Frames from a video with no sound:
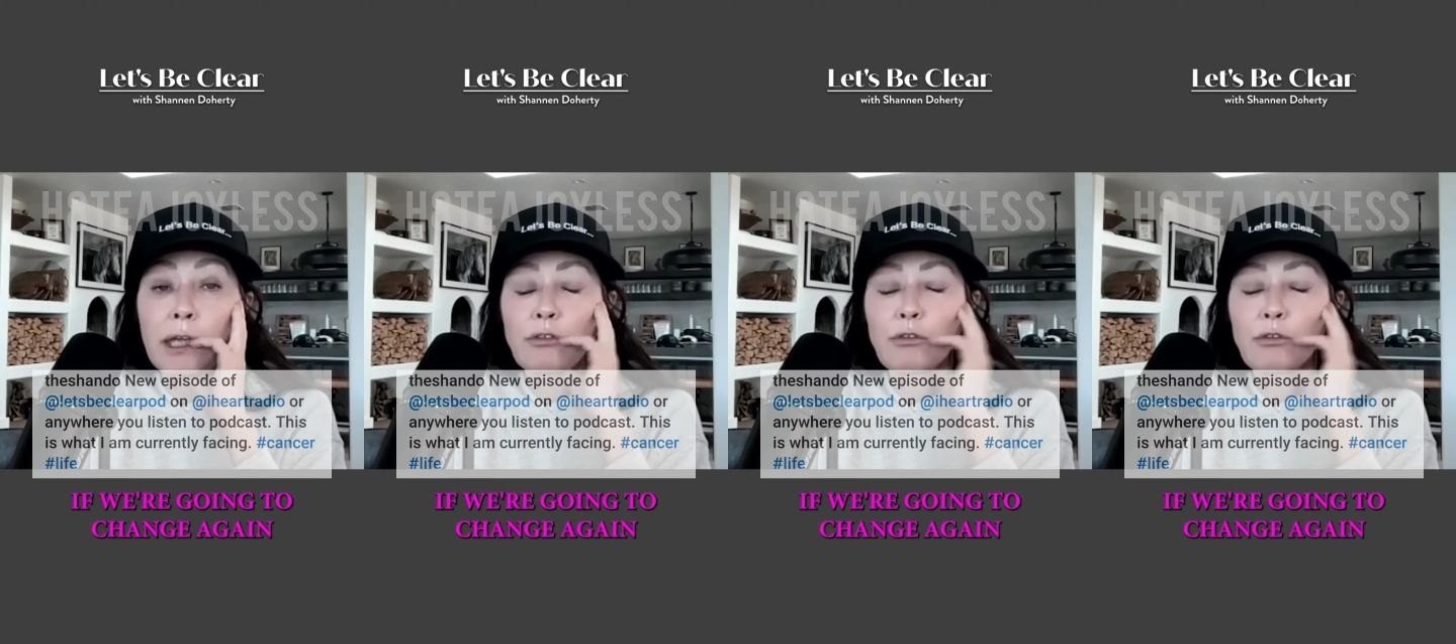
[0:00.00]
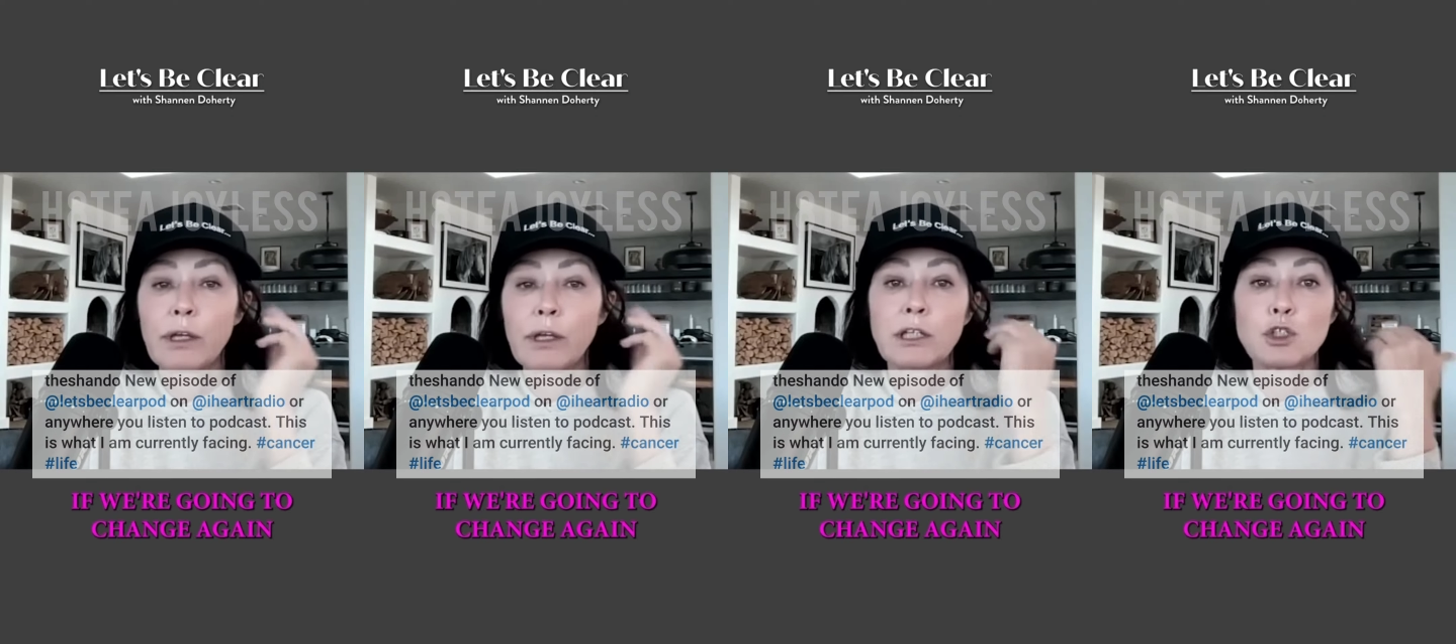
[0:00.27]
if
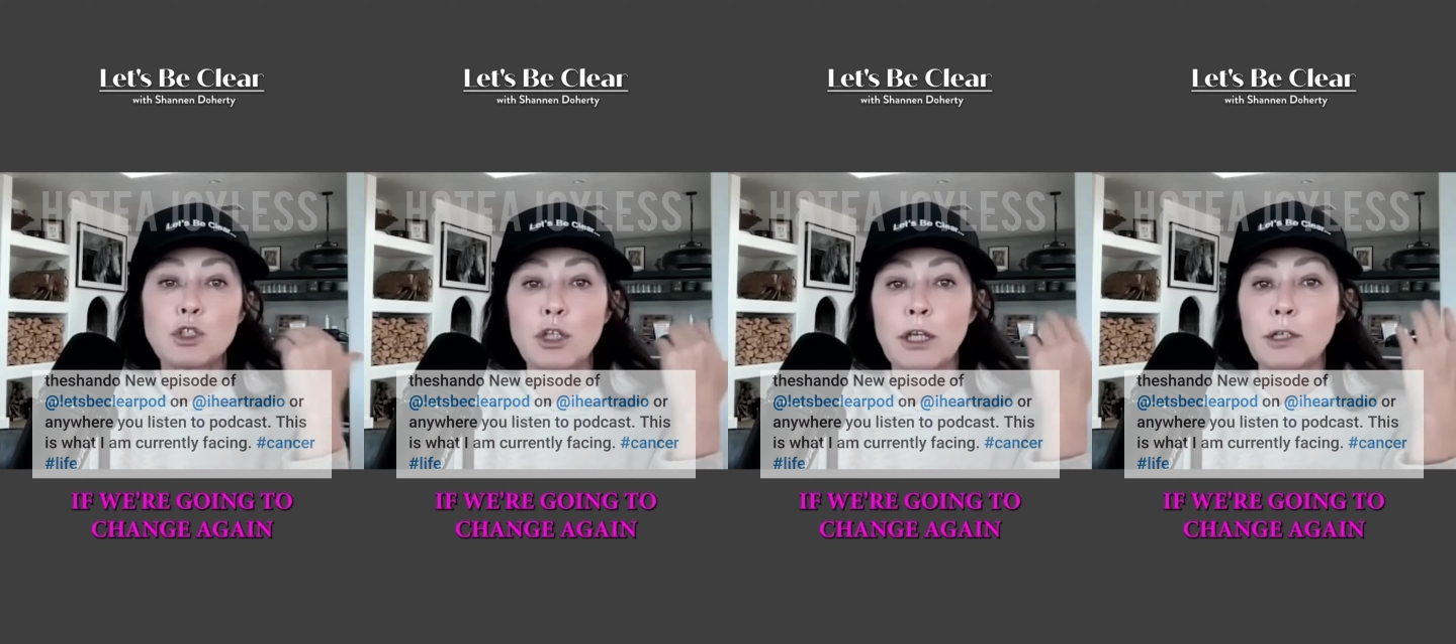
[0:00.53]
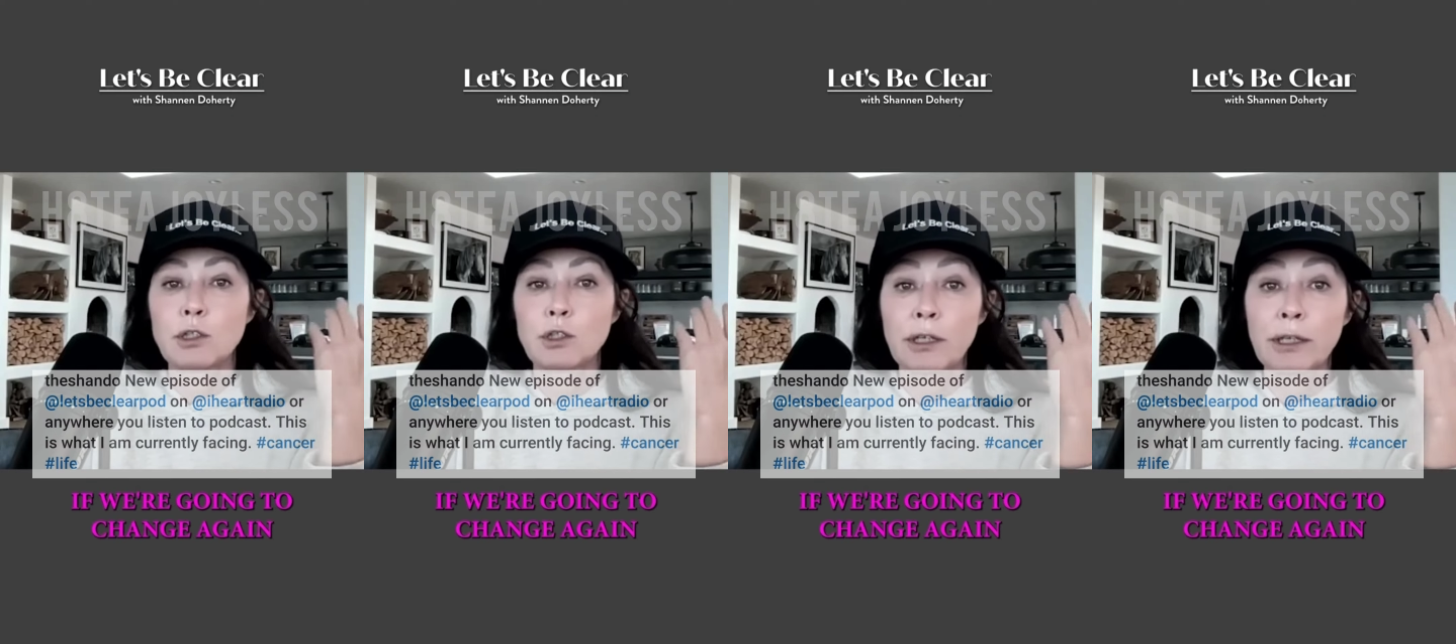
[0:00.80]
we're going to
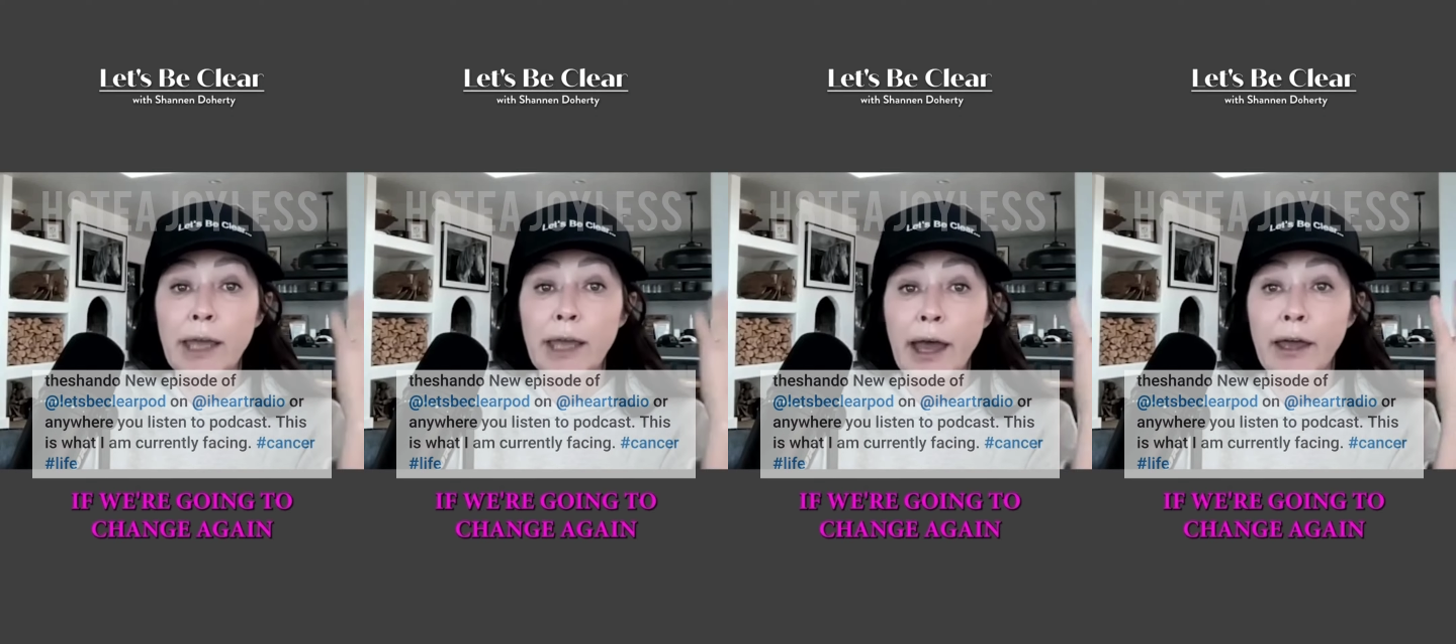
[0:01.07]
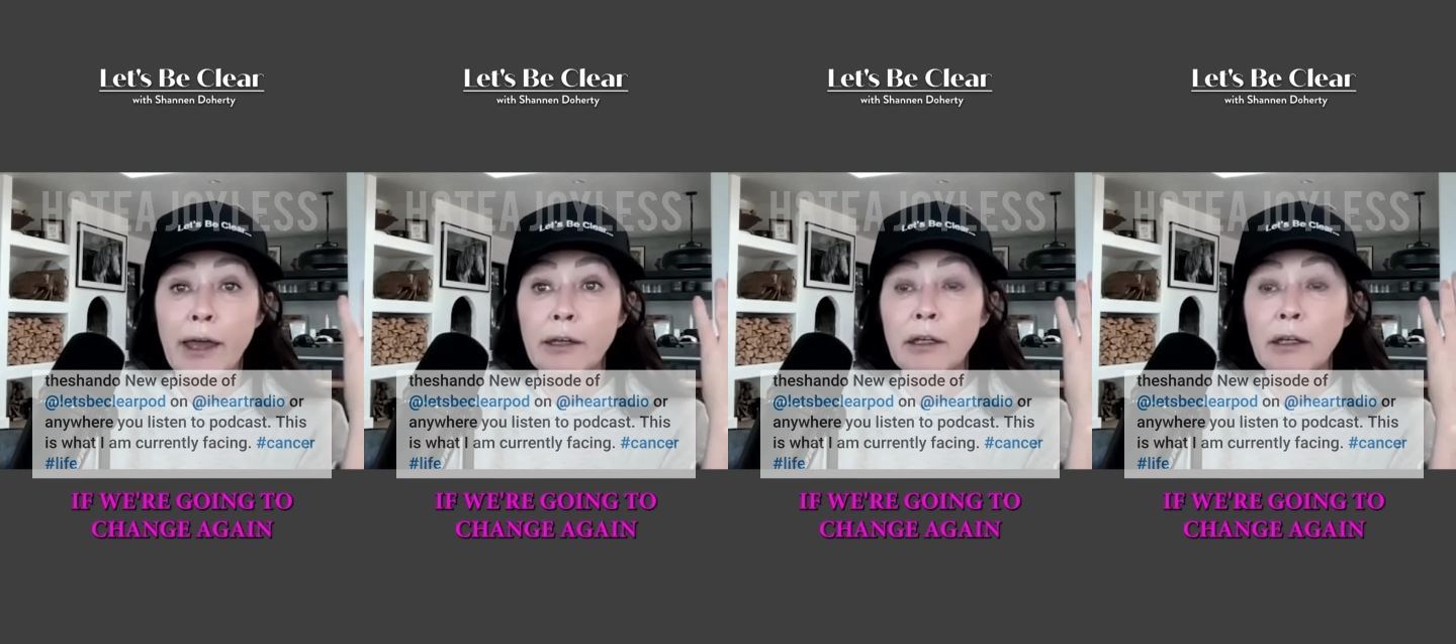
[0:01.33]
change
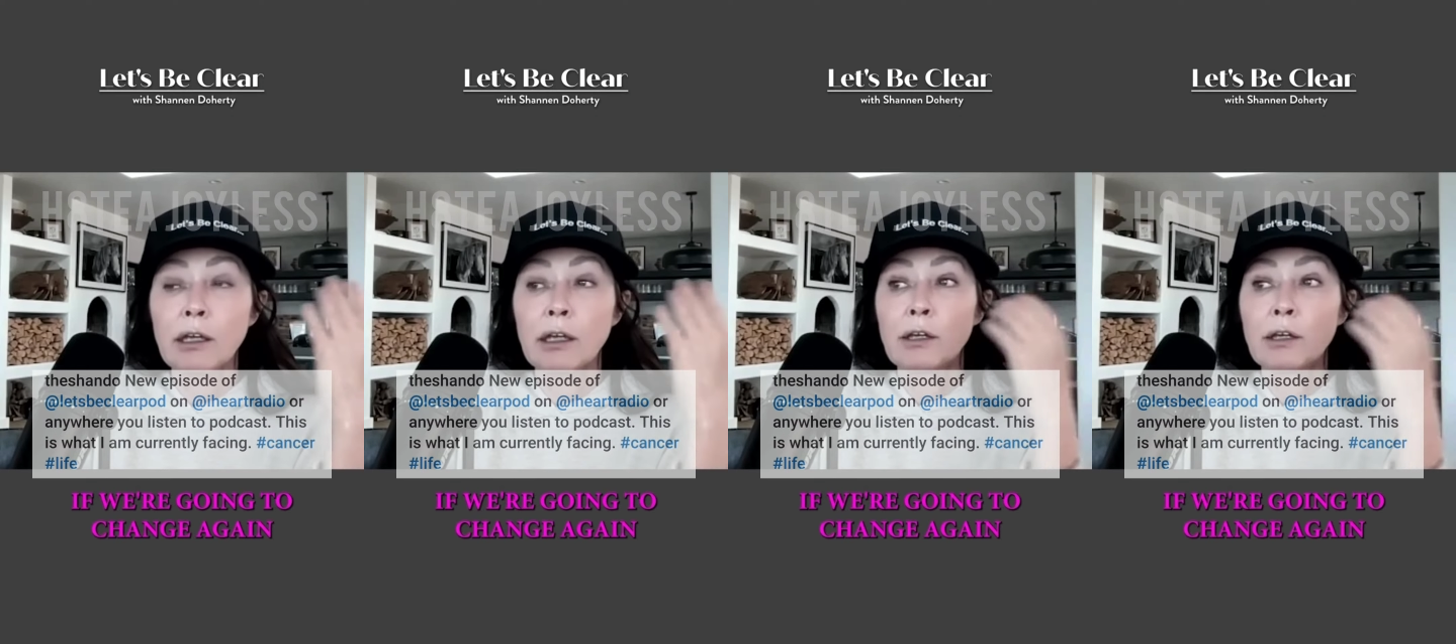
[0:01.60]
again.